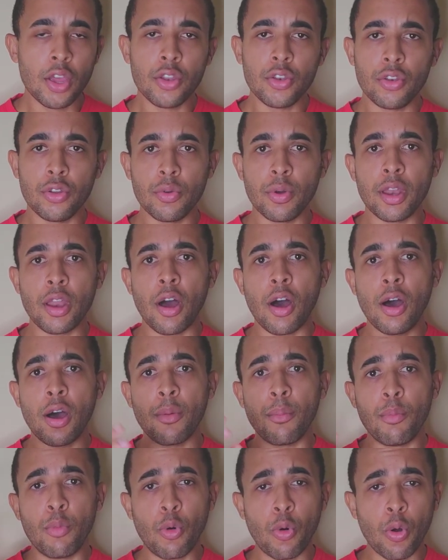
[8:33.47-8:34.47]
do it on
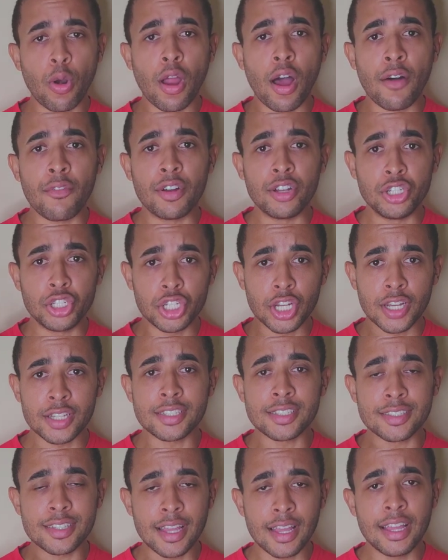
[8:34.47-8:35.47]
more of a
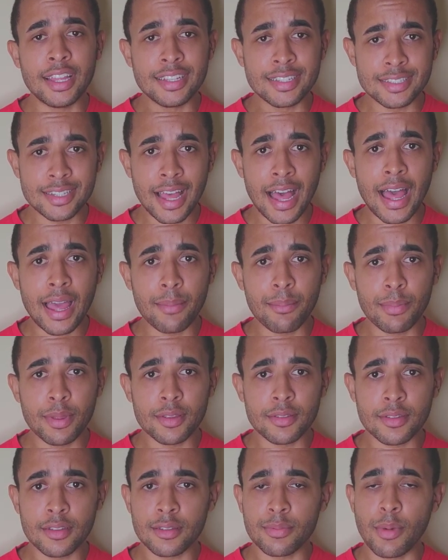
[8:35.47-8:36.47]
just in time
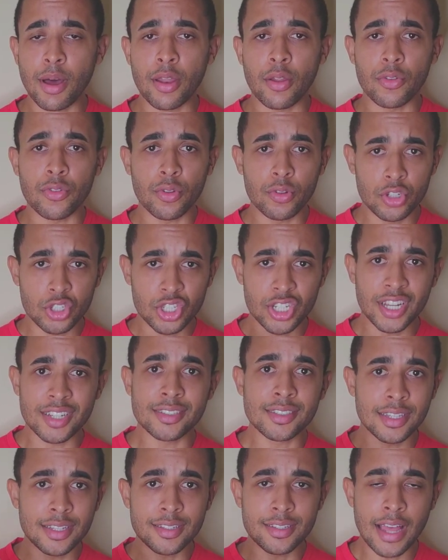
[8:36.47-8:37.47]
business model, so just
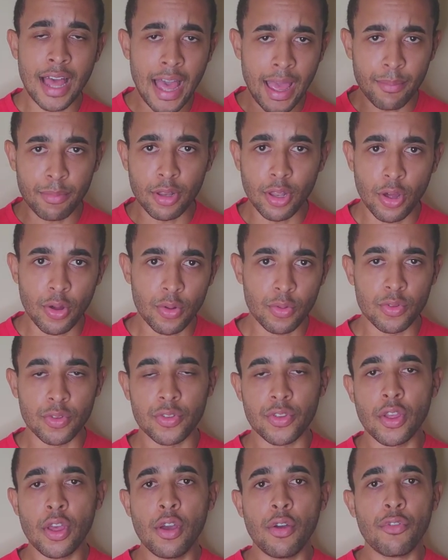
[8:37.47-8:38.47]
in time loans
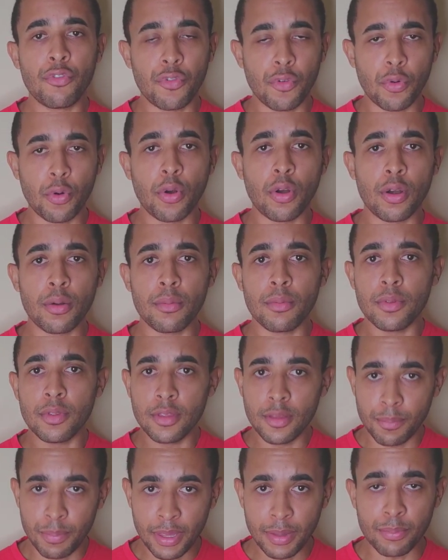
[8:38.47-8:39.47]
for the
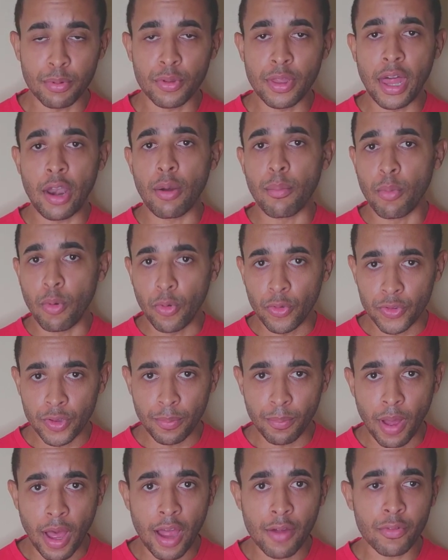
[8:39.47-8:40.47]
people that are most
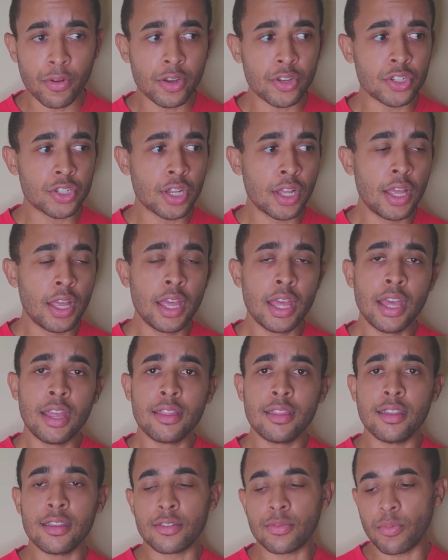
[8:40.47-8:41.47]
impoverished.
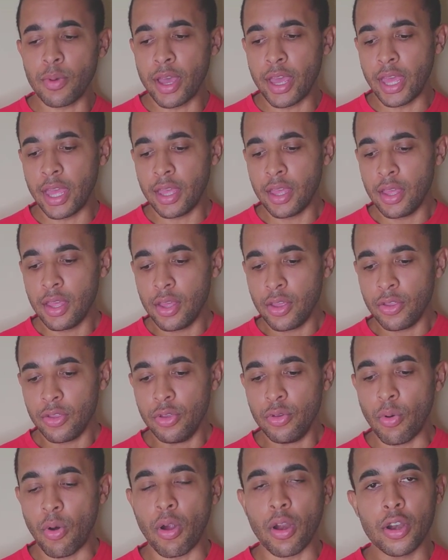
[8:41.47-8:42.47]
This way
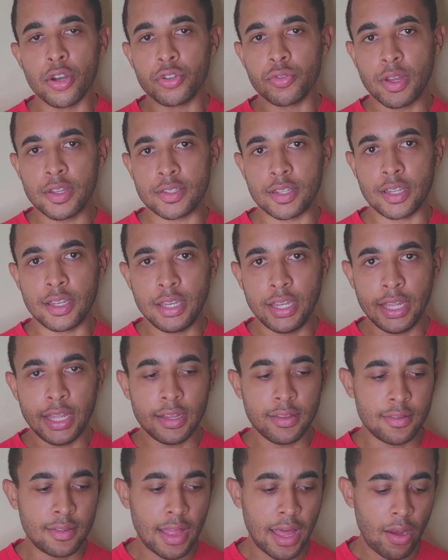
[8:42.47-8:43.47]
you are addressing
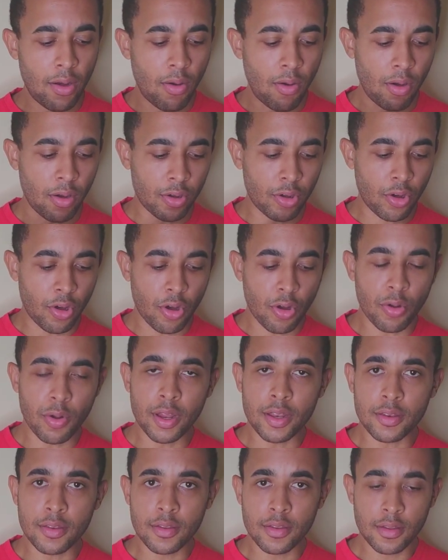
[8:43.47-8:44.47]
needs that are
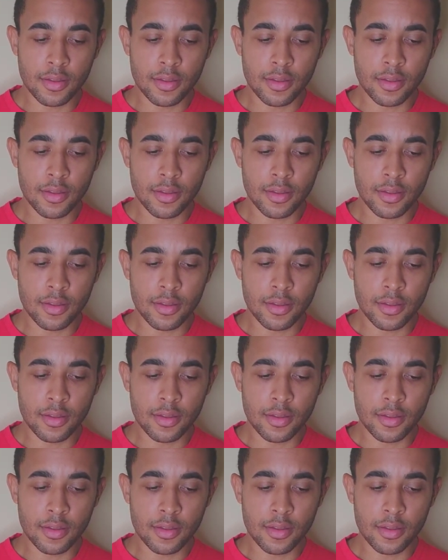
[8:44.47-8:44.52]
current